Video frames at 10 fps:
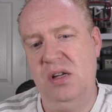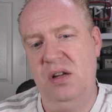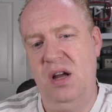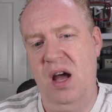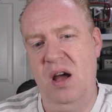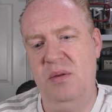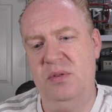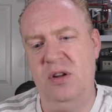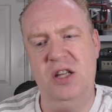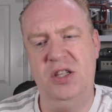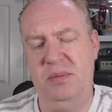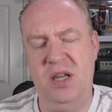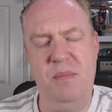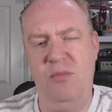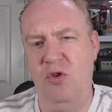so like
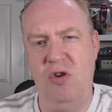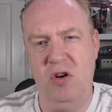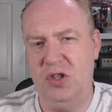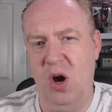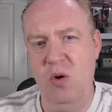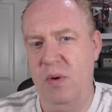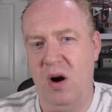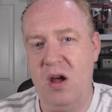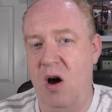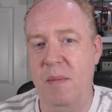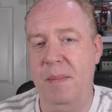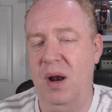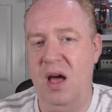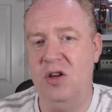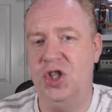September or October, I can't remember,
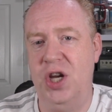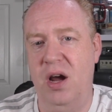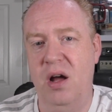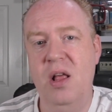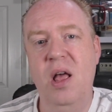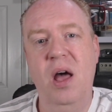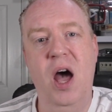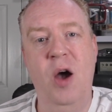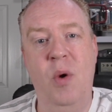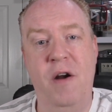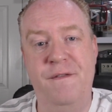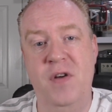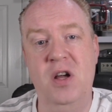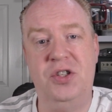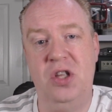last year, where I
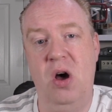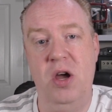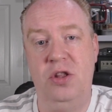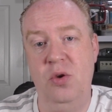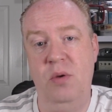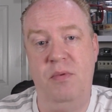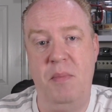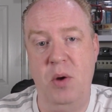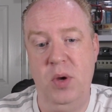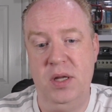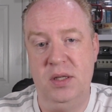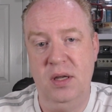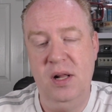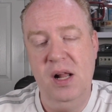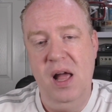first started doing promoted.
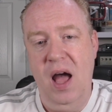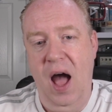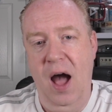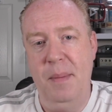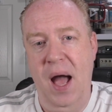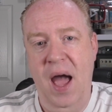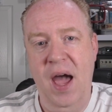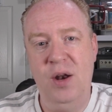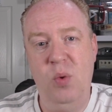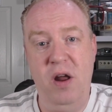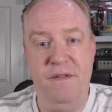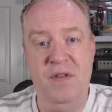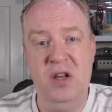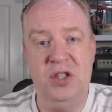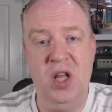And when I
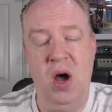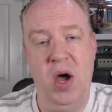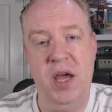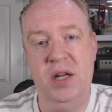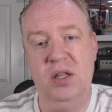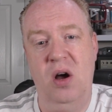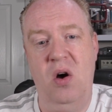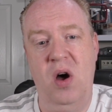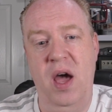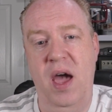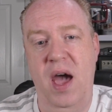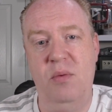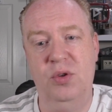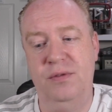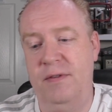first started, I
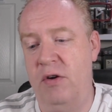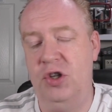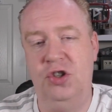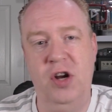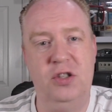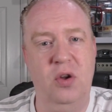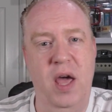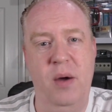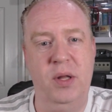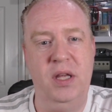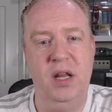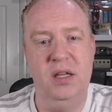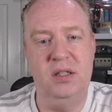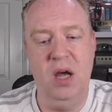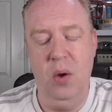was very strict on how I did
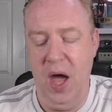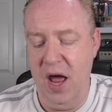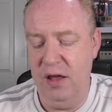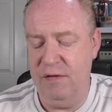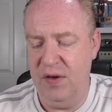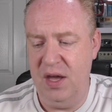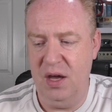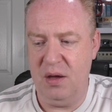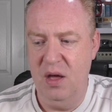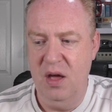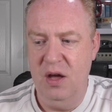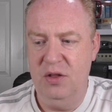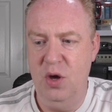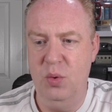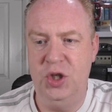it. So anything
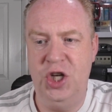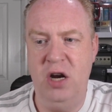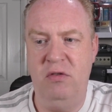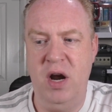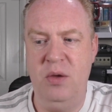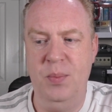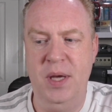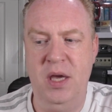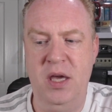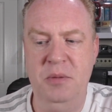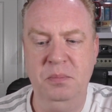that would generate me